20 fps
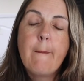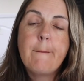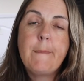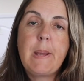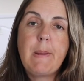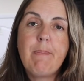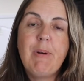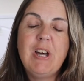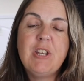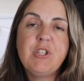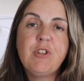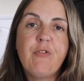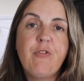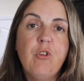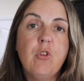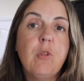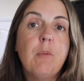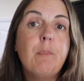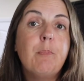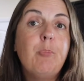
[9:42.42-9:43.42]
be better
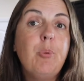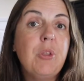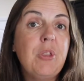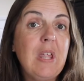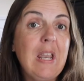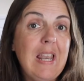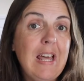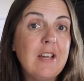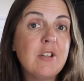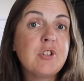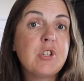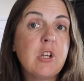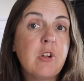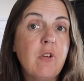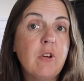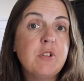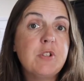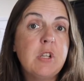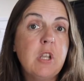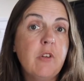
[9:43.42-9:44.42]
for them, but they'll actually
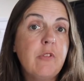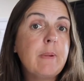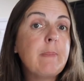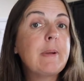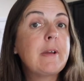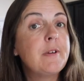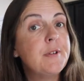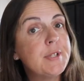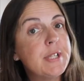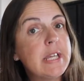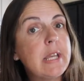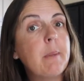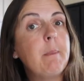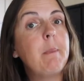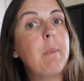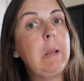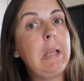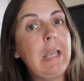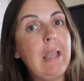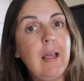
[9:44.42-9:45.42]
grow to love it because they can
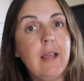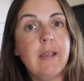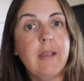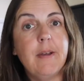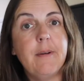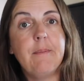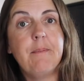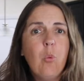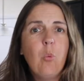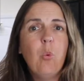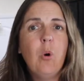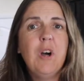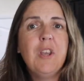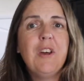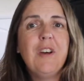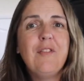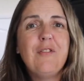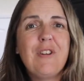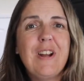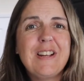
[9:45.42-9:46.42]
play it. One
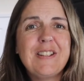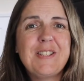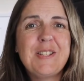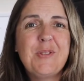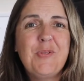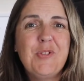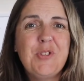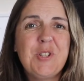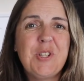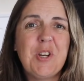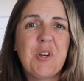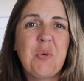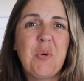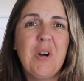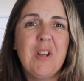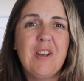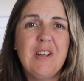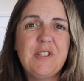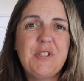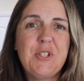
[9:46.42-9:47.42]
other activity I
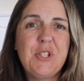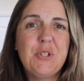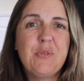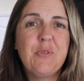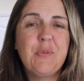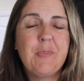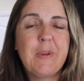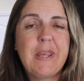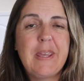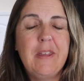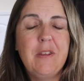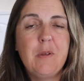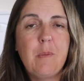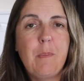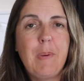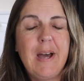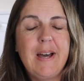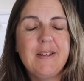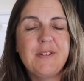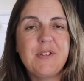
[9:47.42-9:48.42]
quite like to do with beginner
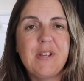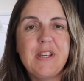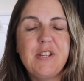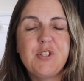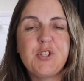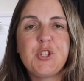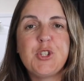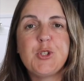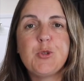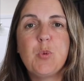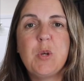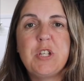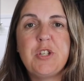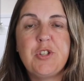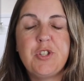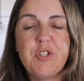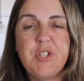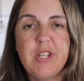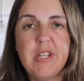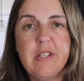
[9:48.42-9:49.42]
band is
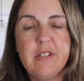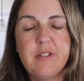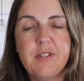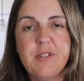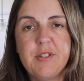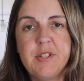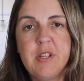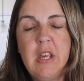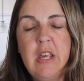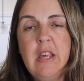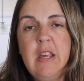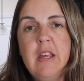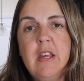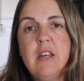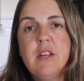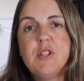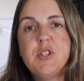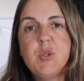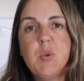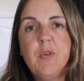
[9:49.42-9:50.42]
switch seats.
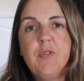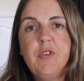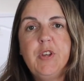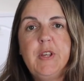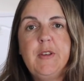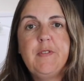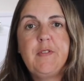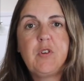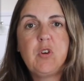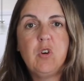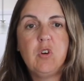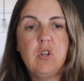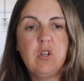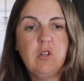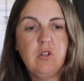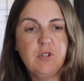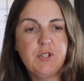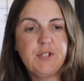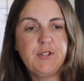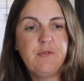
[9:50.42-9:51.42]
So if you've
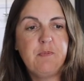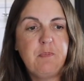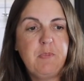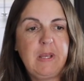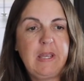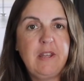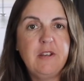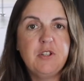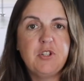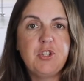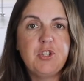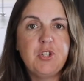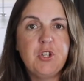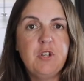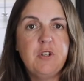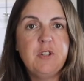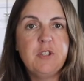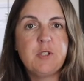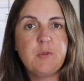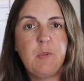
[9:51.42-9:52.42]
got lots of beginner
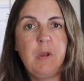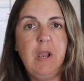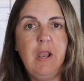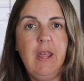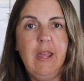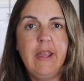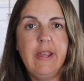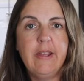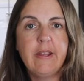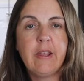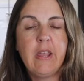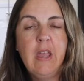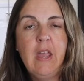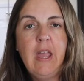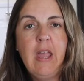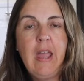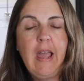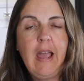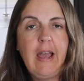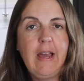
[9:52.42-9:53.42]
students playing
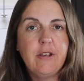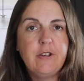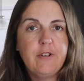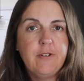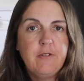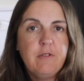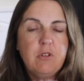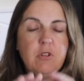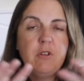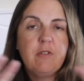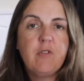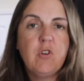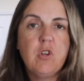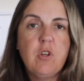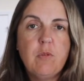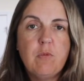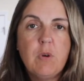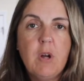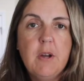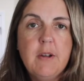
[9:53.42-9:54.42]
and you, know, you've got
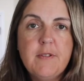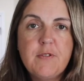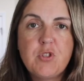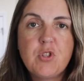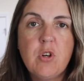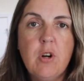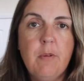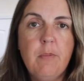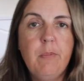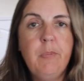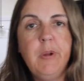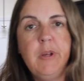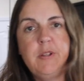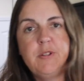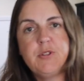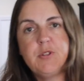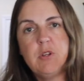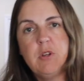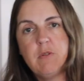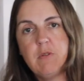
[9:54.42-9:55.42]
your row of
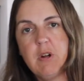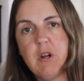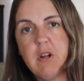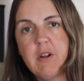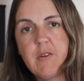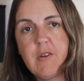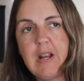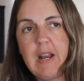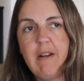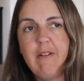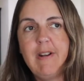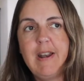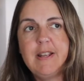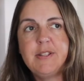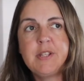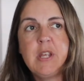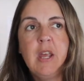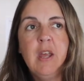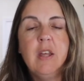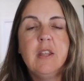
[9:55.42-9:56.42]
trumpets or your row of
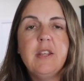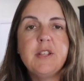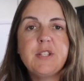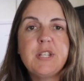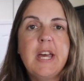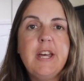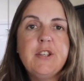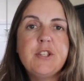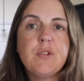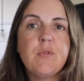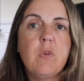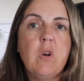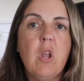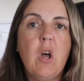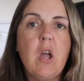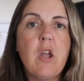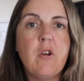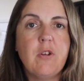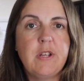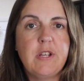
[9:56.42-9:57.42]
clarinets, they tend to
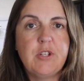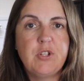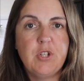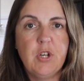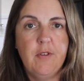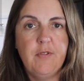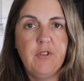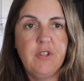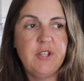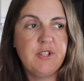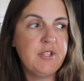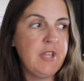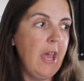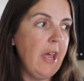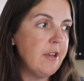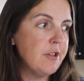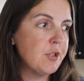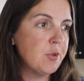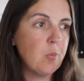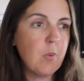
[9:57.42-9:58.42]
rely on each other. They
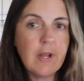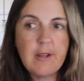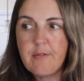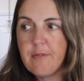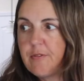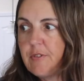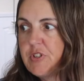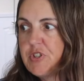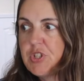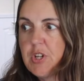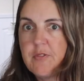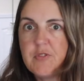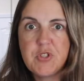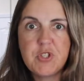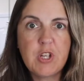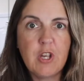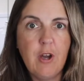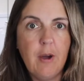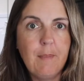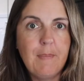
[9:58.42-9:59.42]
tend to wait for each other
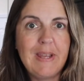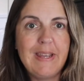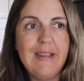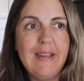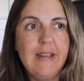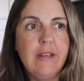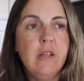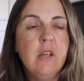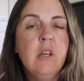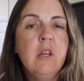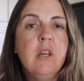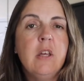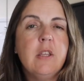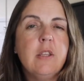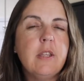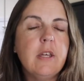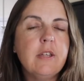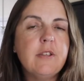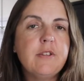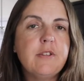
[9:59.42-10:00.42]
to come in.
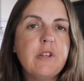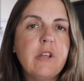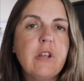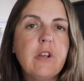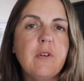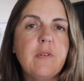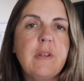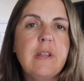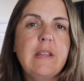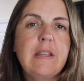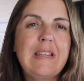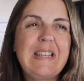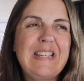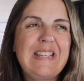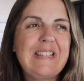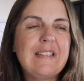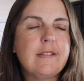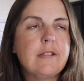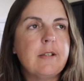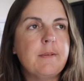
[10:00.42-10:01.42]
And that, you know,
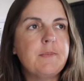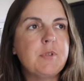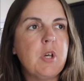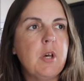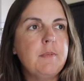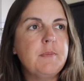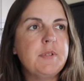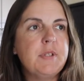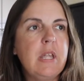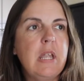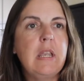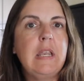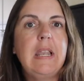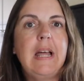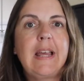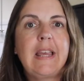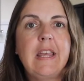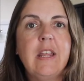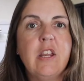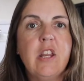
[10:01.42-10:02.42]
sometimes they're
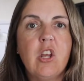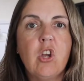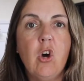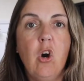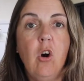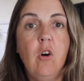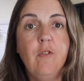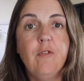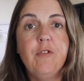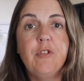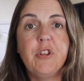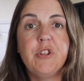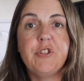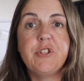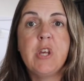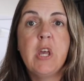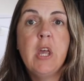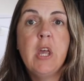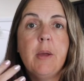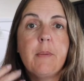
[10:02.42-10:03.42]
lacking
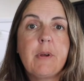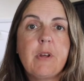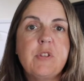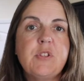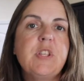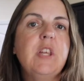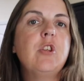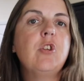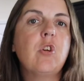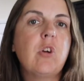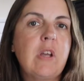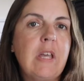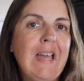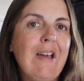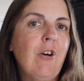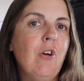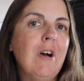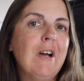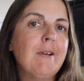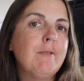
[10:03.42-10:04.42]
confidence because they're not
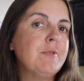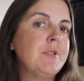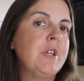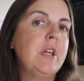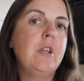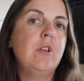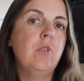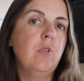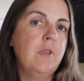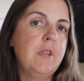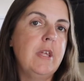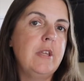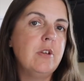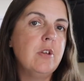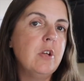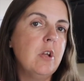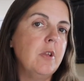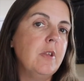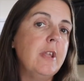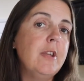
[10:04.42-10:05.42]
counting or they're,
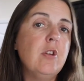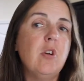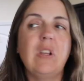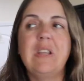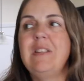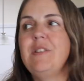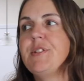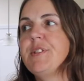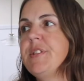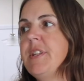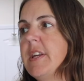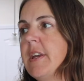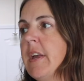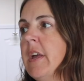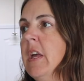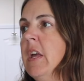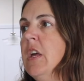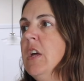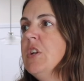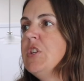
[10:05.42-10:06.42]
you know, they're not listening
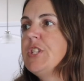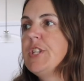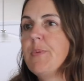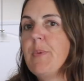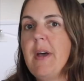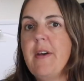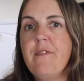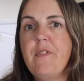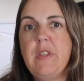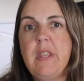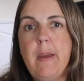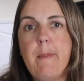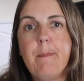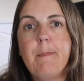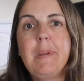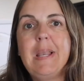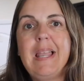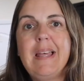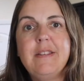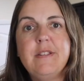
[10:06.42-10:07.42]
to whether they're
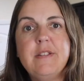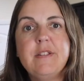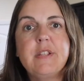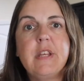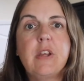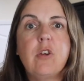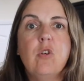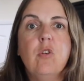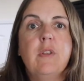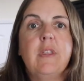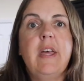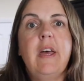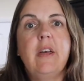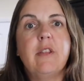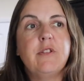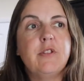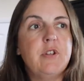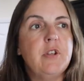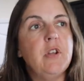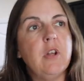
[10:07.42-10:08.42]
blending or
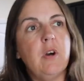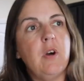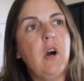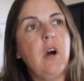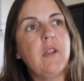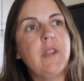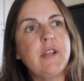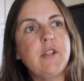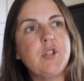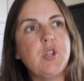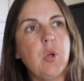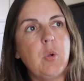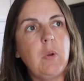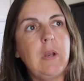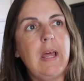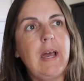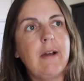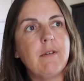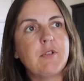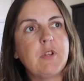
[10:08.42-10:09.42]
they're, you know, are they too
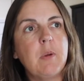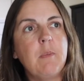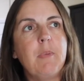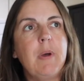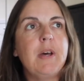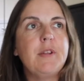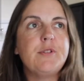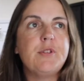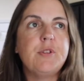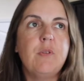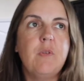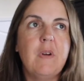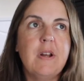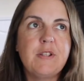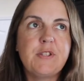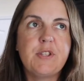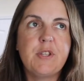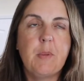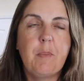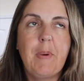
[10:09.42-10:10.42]
loud compared to the
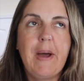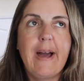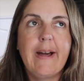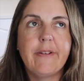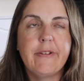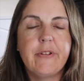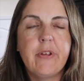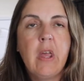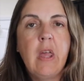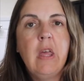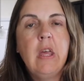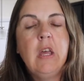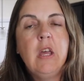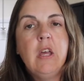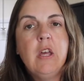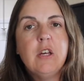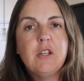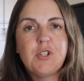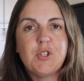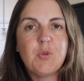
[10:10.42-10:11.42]
rest of the band.
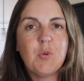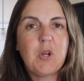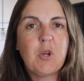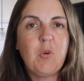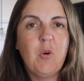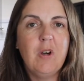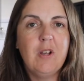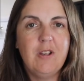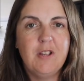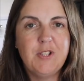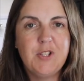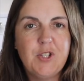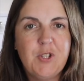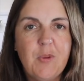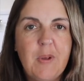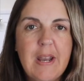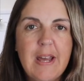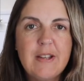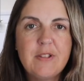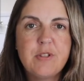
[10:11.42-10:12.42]
So I quite like to do
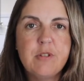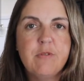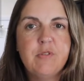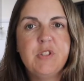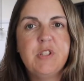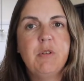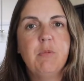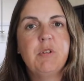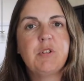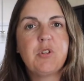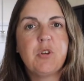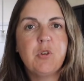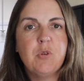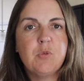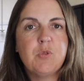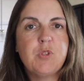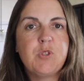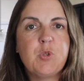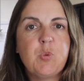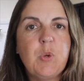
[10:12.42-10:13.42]
an activity which
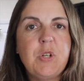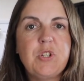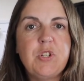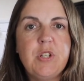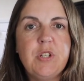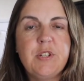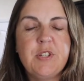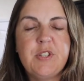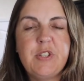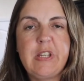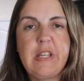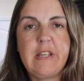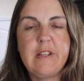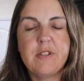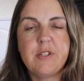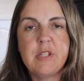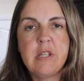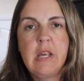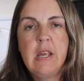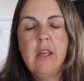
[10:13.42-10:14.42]
called switching
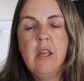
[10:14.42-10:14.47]
seats.